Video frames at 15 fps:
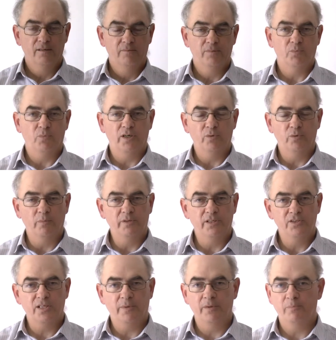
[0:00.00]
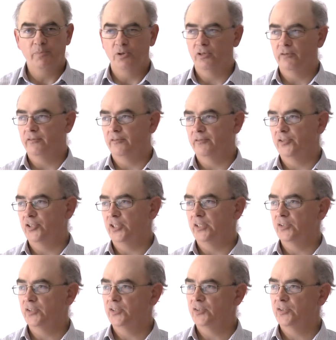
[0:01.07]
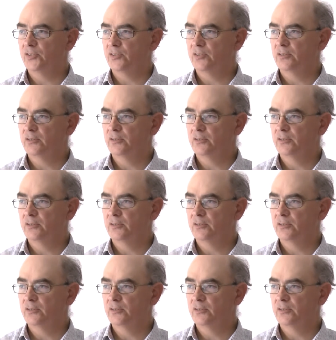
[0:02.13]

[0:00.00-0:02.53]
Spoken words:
But when a woman did something beautiful for Jesus,